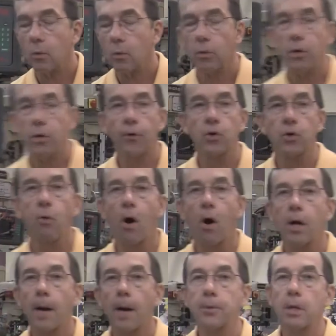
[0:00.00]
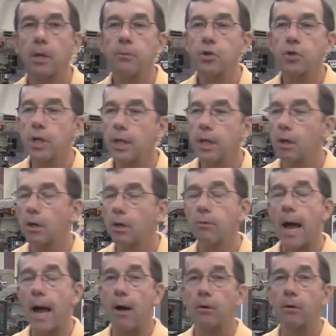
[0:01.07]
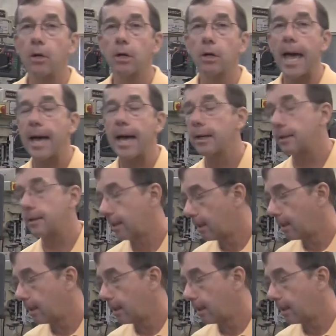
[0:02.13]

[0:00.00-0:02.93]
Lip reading: When you first walk up to the machine, look around, look at it,